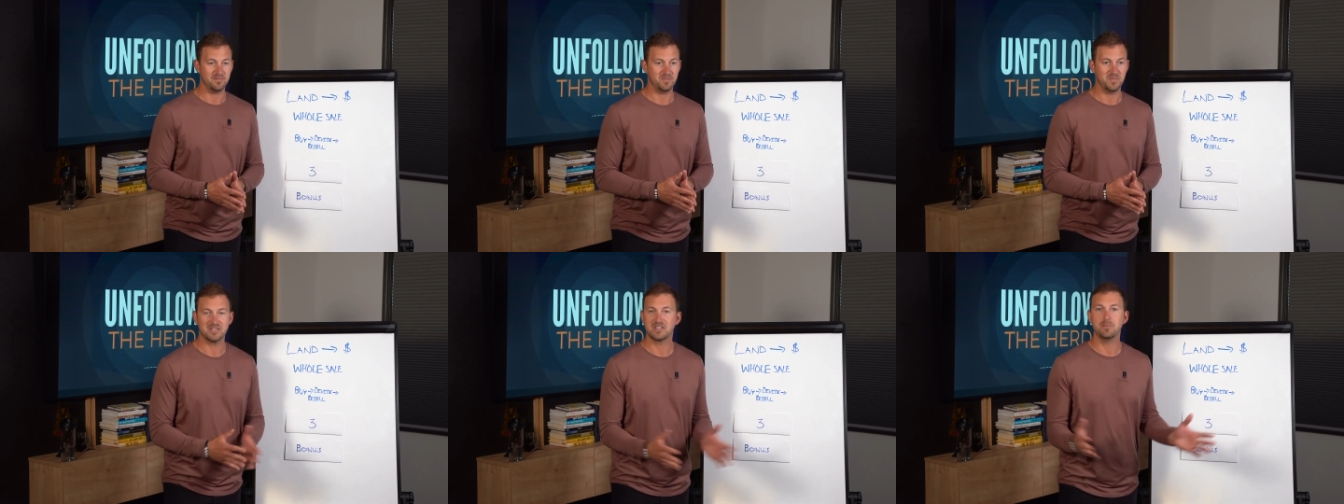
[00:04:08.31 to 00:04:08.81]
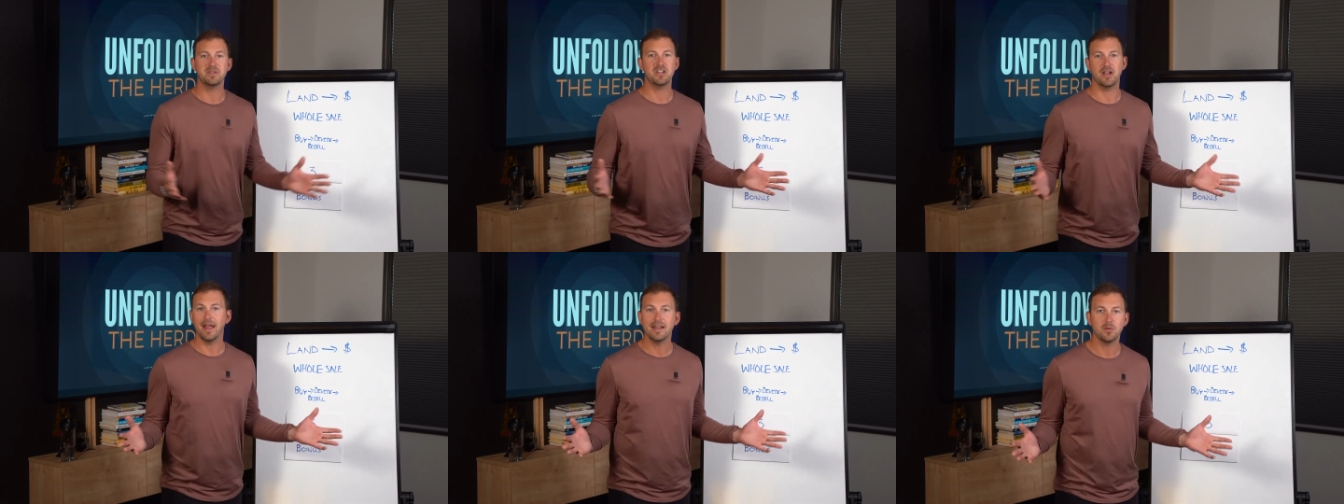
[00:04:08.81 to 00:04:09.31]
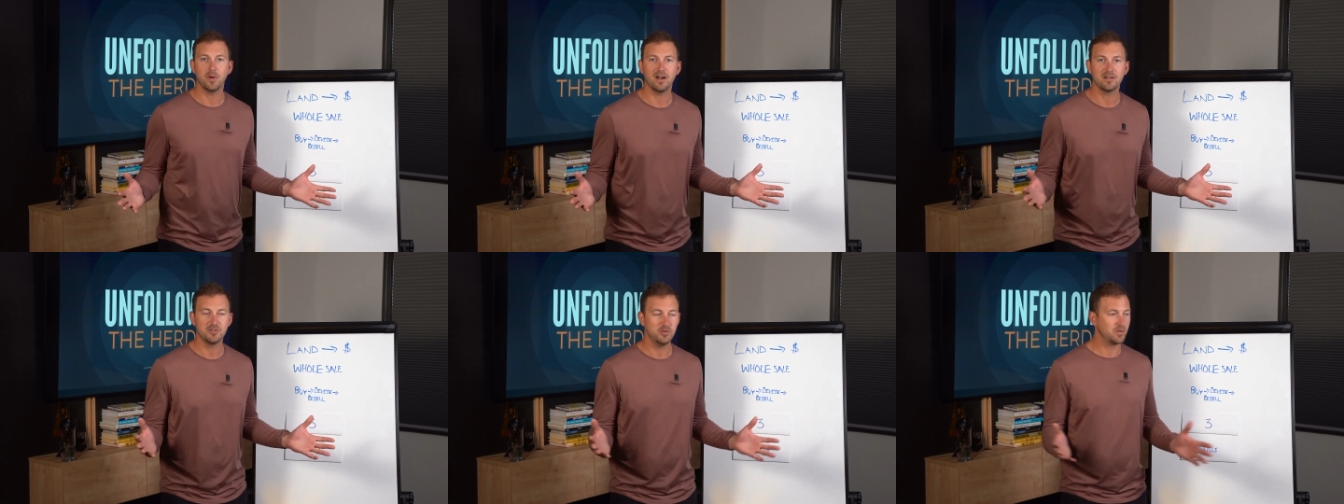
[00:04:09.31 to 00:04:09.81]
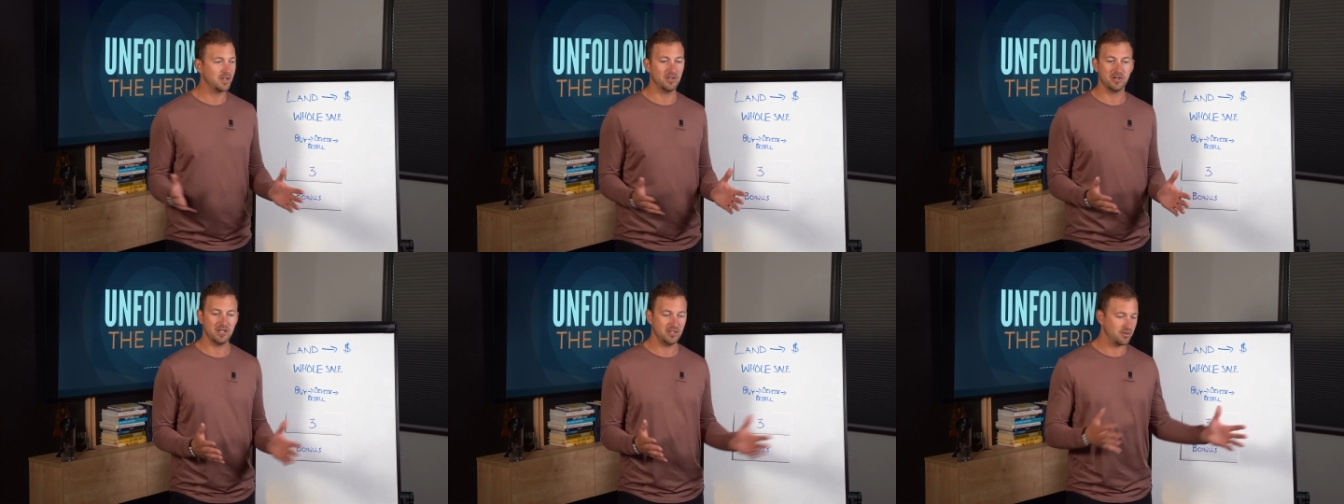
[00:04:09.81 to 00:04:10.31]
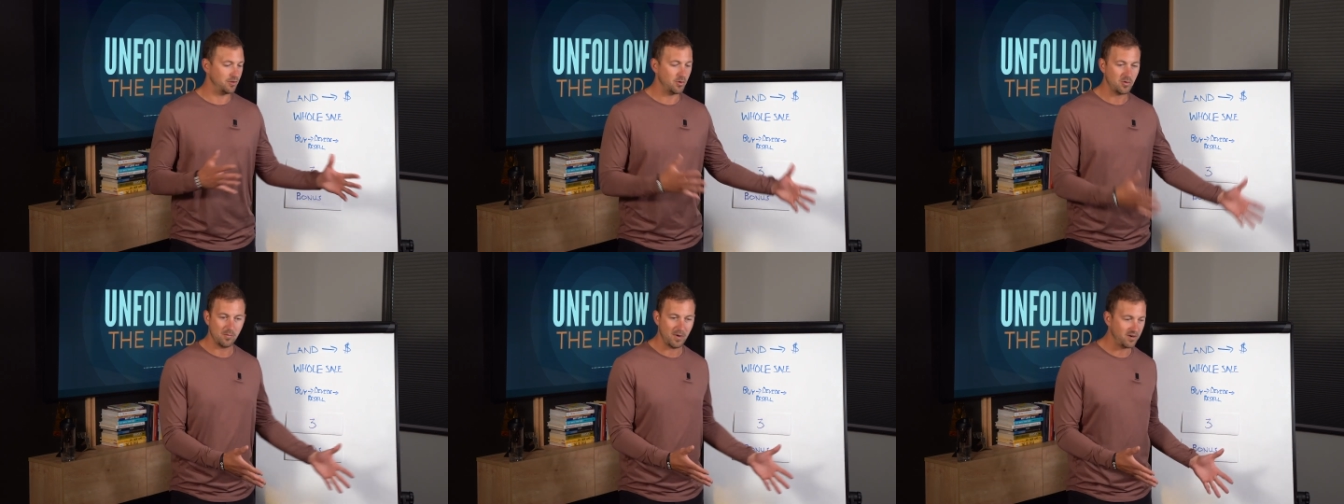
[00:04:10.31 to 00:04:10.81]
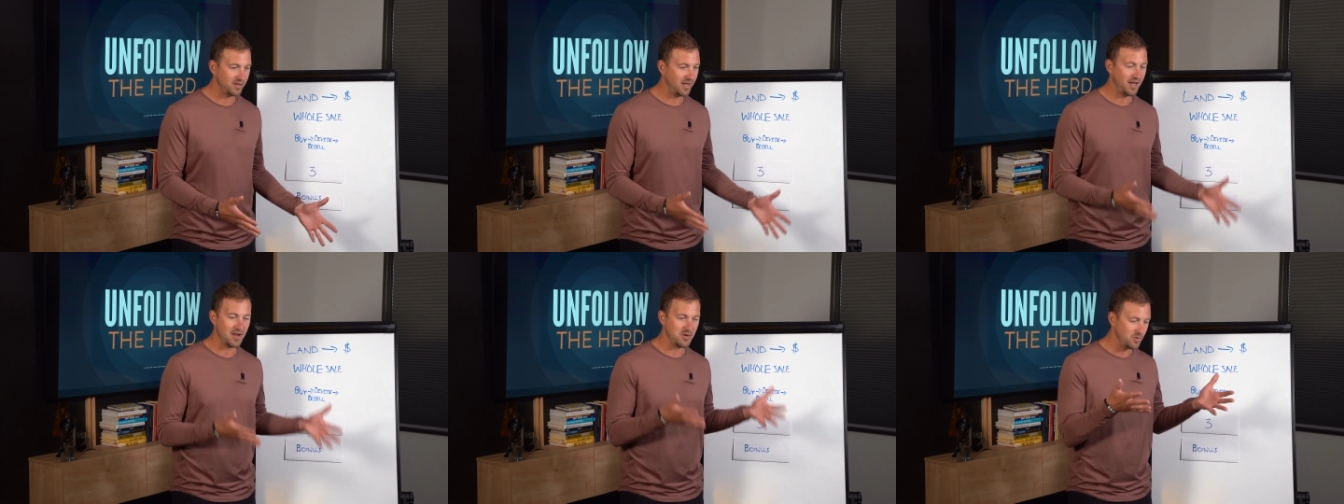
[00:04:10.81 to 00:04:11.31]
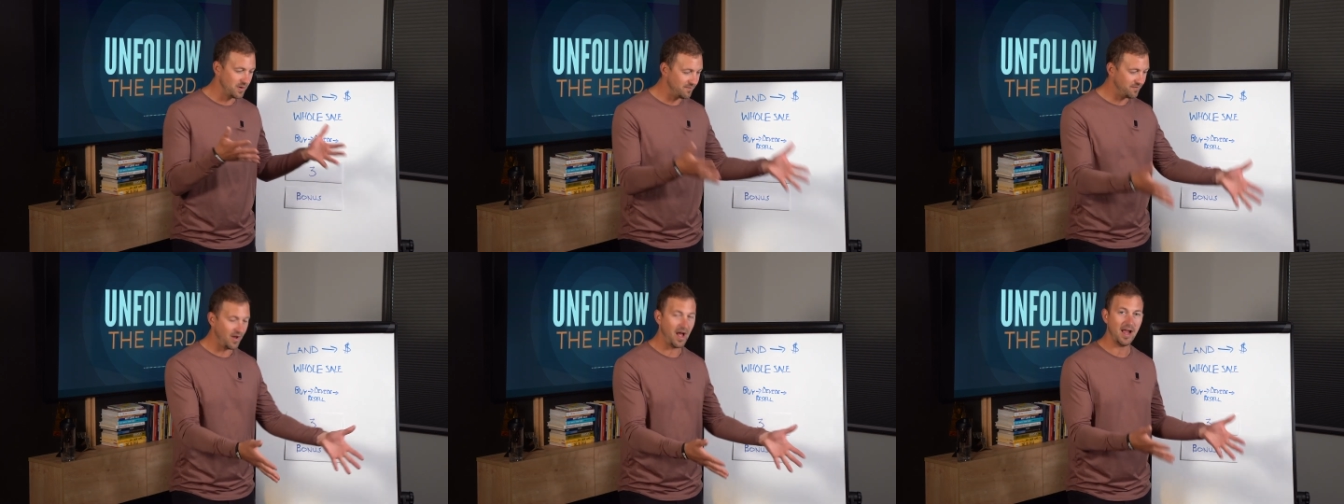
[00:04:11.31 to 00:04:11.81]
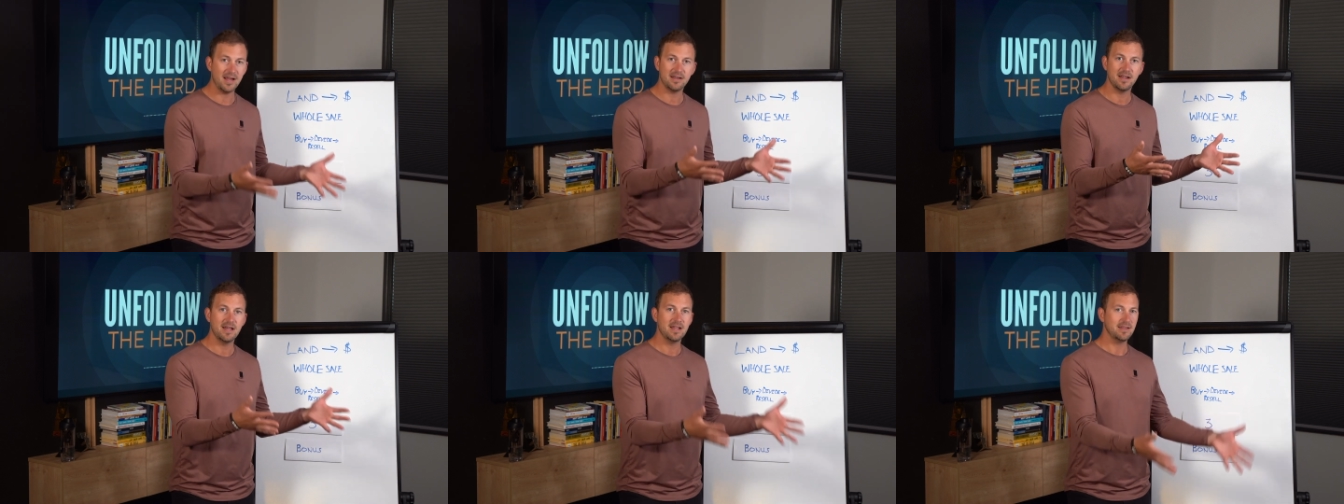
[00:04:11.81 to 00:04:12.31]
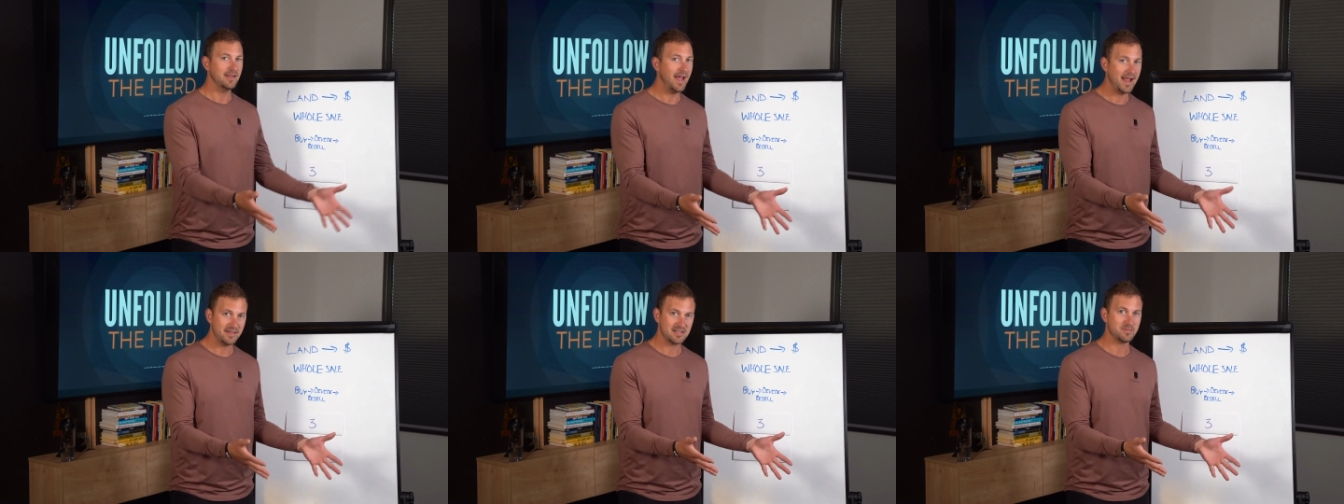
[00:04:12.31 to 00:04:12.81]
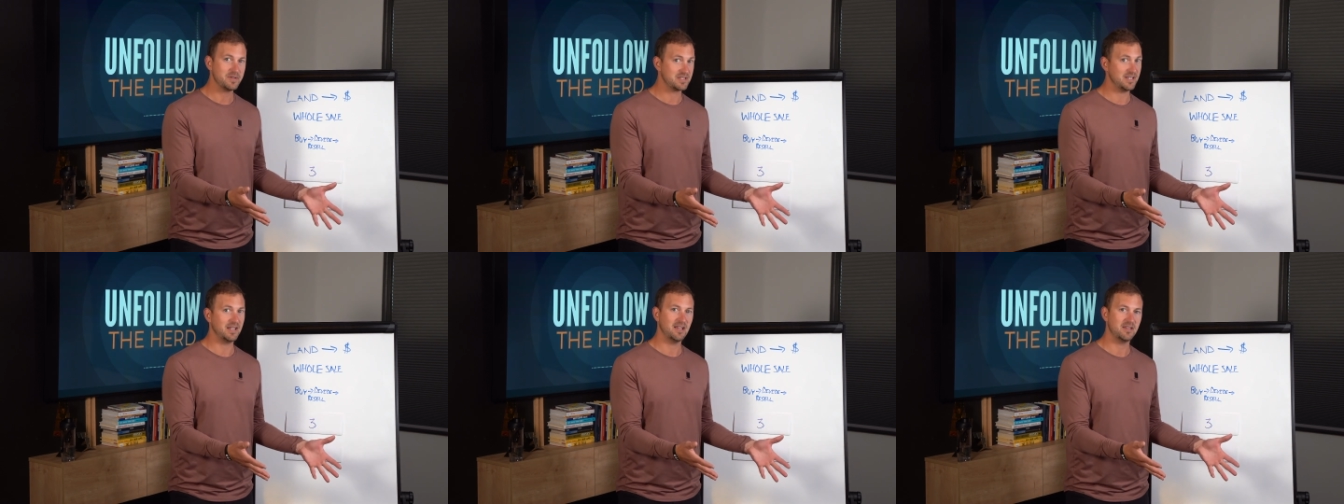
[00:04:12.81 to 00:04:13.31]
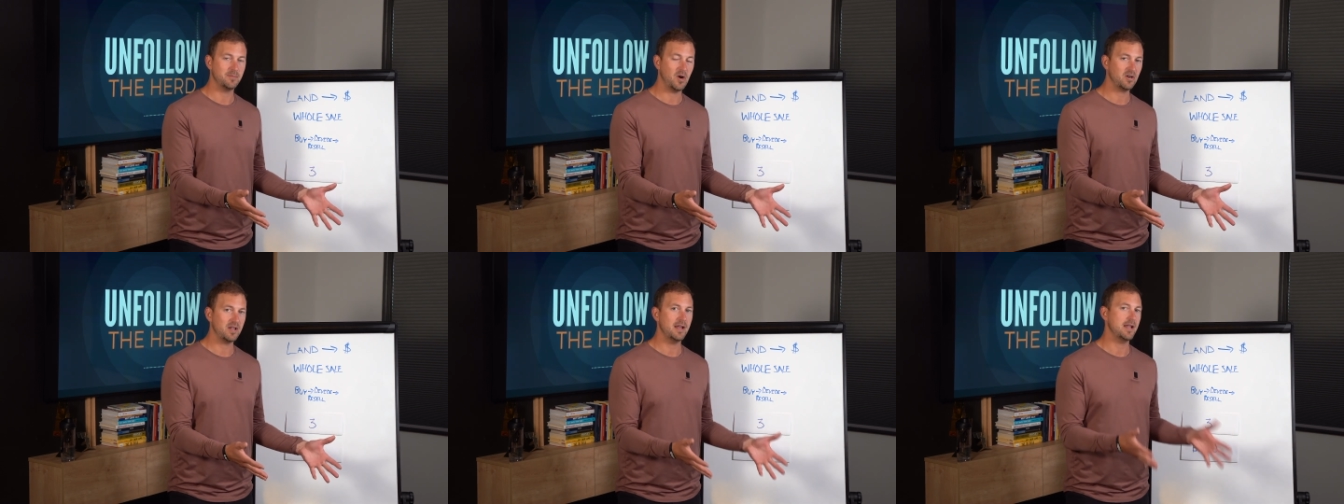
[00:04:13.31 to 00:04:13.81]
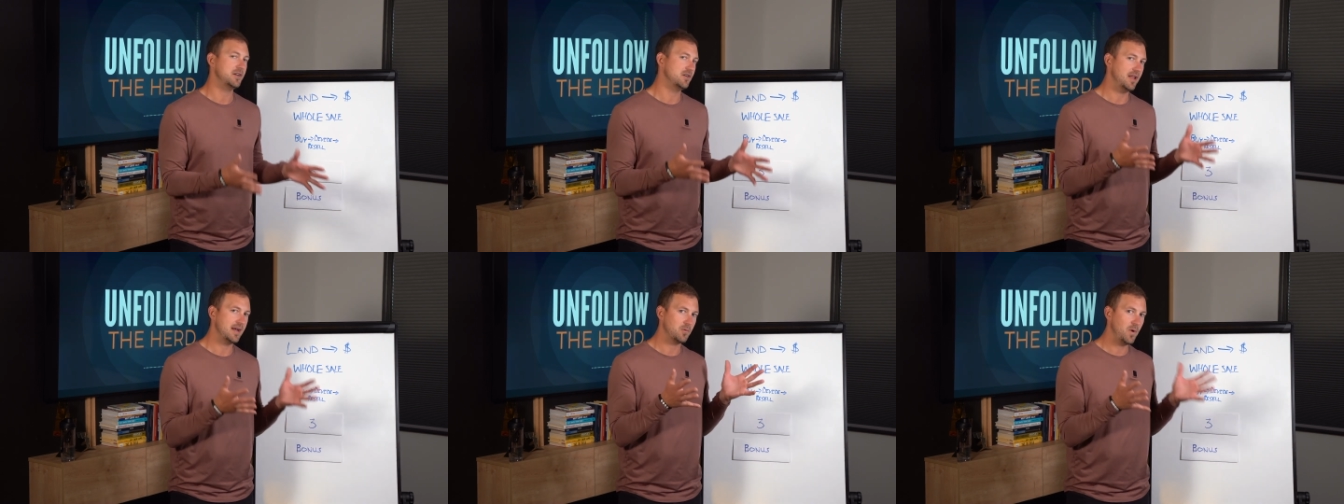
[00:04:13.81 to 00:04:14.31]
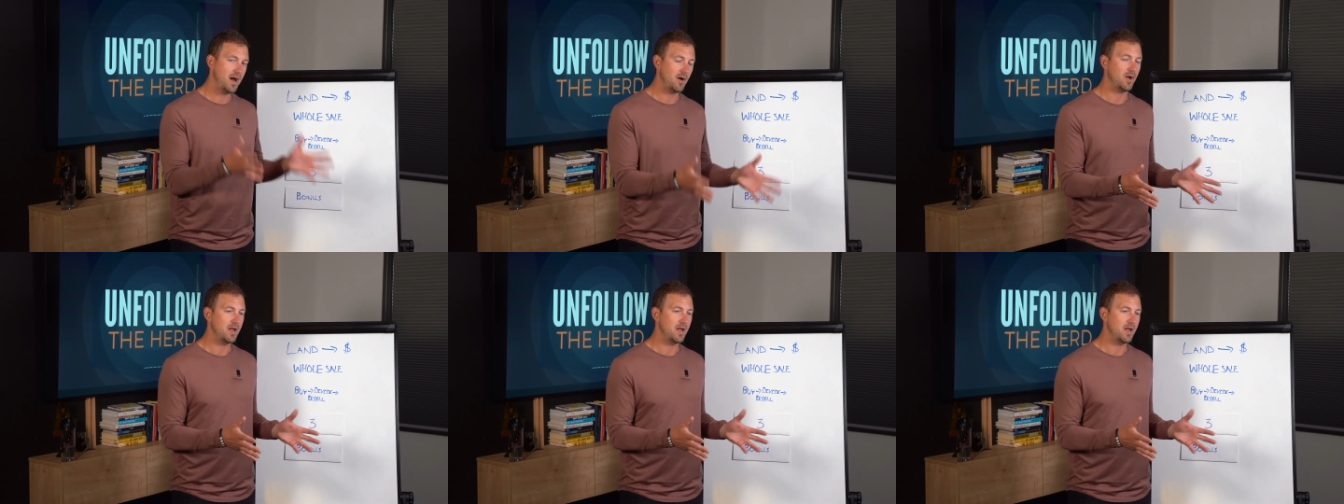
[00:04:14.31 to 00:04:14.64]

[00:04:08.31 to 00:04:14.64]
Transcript: This can be done anywhere. You can look in your local market and you can find land that's been sitting on the market and you're like, wow,